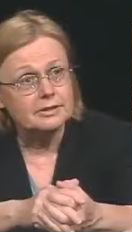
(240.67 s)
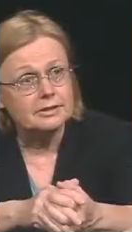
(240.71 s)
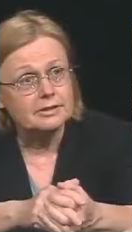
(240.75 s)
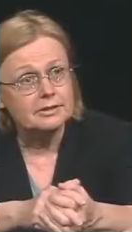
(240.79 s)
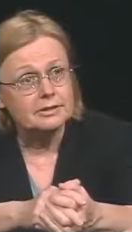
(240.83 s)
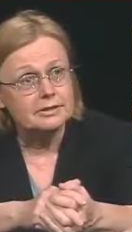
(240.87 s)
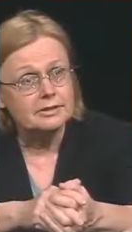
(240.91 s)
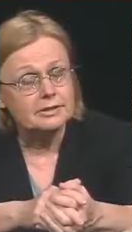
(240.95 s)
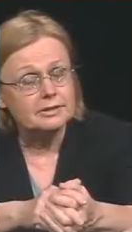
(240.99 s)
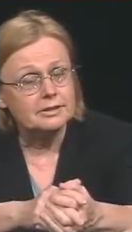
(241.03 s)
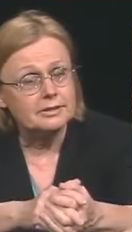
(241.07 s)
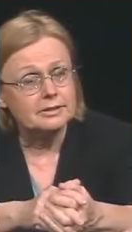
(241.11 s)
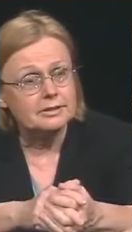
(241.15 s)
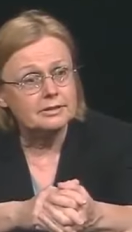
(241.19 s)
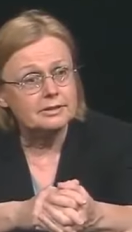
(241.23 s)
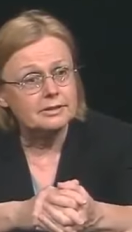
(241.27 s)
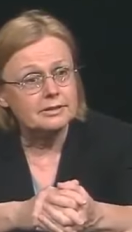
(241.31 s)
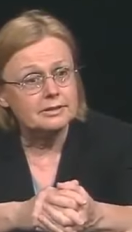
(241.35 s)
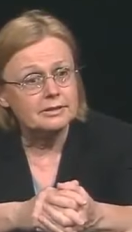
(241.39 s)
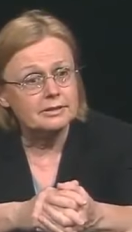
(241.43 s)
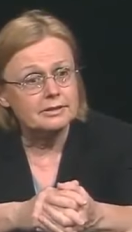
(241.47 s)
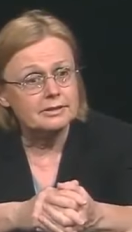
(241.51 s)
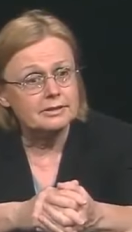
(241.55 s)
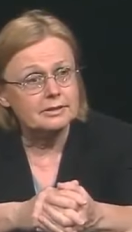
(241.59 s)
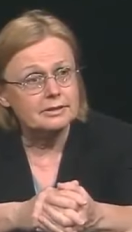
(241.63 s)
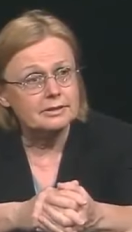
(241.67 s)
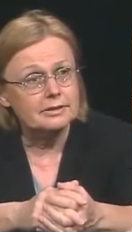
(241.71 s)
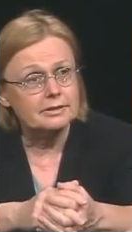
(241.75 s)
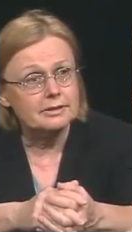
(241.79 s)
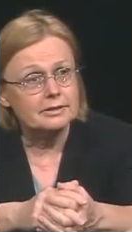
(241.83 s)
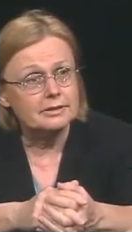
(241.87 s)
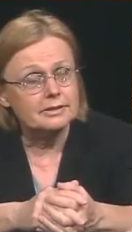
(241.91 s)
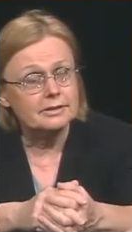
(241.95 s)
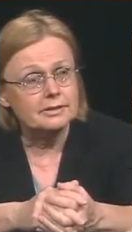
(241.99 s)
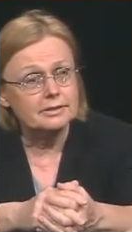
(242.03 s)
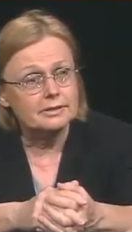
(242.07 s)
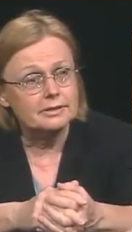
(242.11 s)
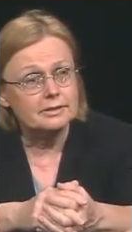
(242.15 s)
So the, the bigger
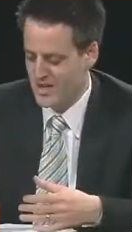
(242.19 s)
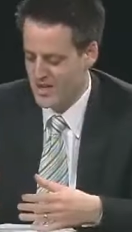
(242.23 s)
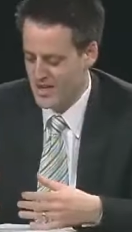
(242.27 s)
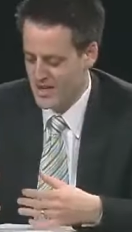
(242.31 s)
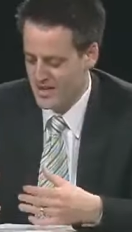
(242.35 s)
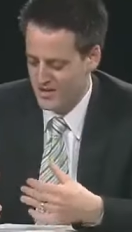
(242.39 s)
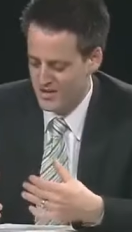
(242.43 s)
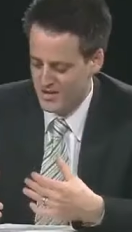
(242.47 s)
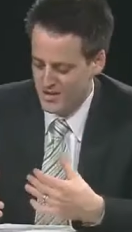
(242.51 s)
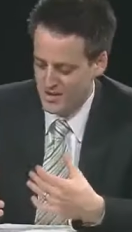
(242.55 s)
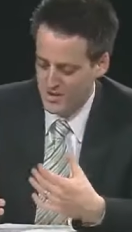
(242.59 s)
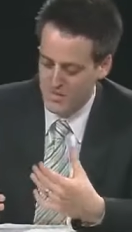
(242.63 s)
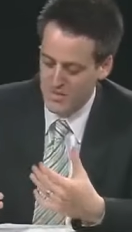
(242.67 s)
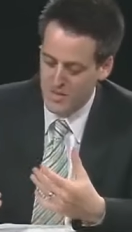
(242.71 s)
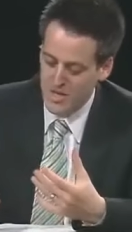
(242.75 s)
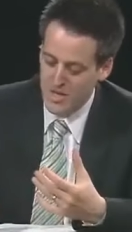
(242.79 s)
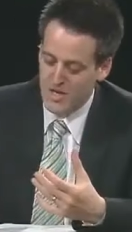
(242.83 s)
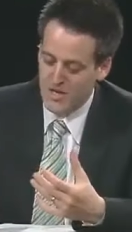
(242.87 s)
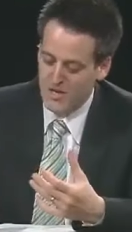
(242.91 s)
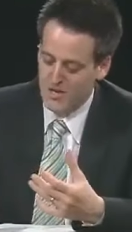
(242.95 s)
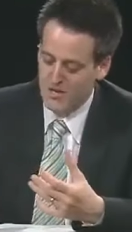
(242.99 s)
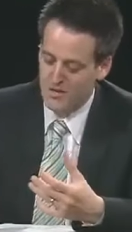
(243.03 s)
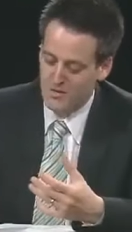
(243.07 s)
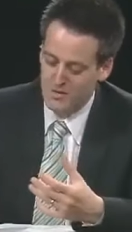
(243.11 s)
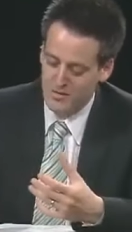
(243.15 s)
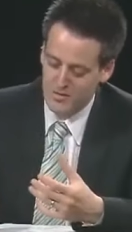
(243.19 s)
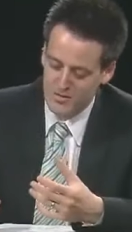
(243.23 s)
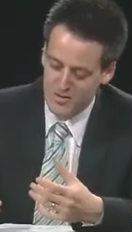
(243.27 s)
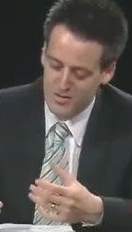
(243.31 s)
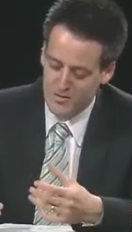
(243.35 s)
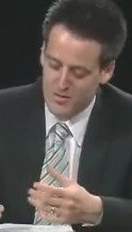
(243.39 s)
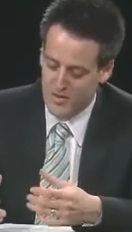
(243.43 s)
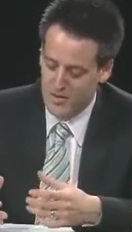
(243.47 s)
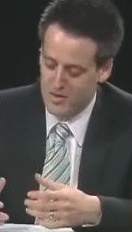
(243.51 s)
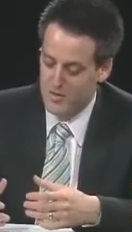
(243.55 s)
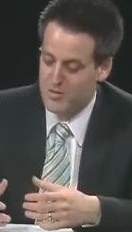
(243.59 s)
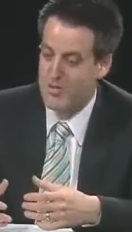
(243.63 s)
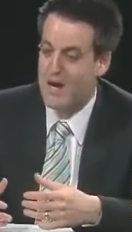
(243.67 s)
question is, and, and to me, who's
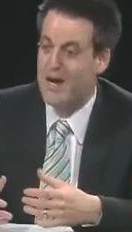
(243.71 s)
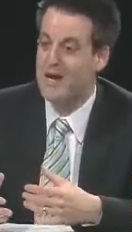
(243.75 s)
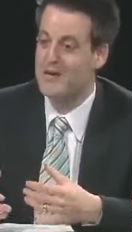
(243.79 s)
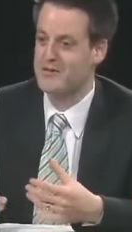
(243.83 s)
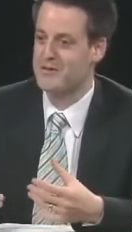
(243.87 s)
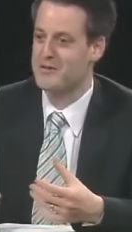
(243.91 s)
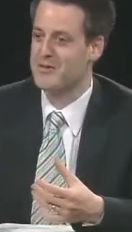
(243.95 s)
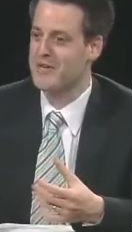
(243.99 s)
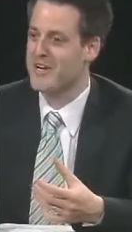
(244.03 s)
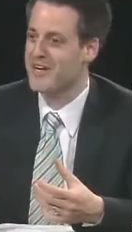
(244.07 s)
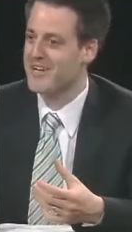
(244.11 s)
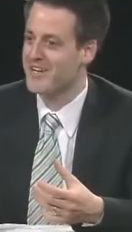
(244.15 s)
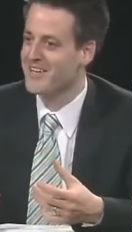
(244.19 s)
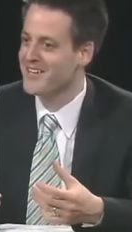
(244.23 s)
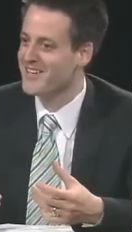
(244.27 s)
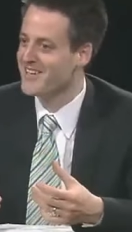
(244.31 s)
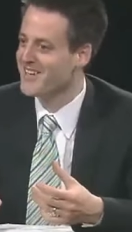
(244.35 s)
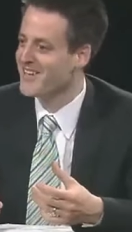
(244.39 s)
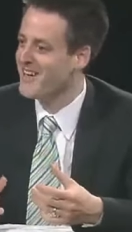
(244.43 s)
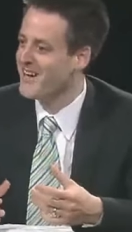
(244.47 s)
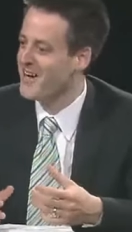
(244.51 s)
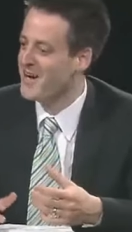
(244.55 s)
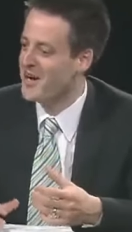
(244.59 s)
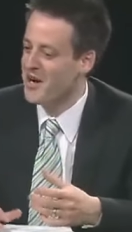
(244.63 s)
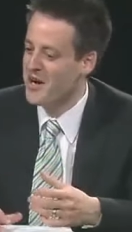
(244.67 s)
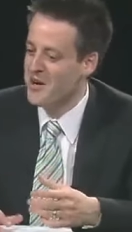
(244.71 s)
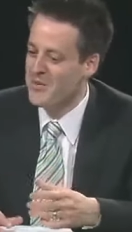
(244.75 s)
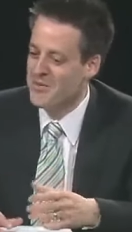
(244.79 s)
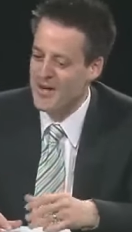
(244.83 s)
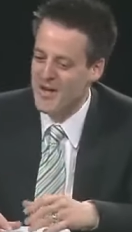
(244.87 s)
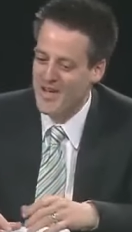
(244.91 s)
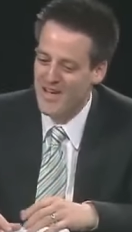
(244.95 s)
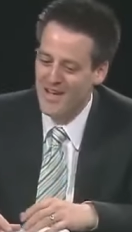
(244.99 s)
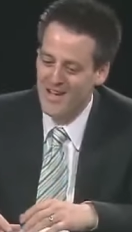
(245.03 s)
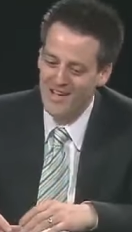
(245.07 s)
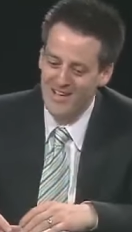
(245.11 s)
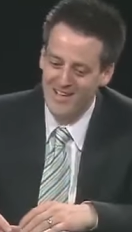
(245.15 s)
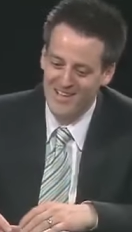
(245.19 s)
somebody who buys organic um, mm -hmm.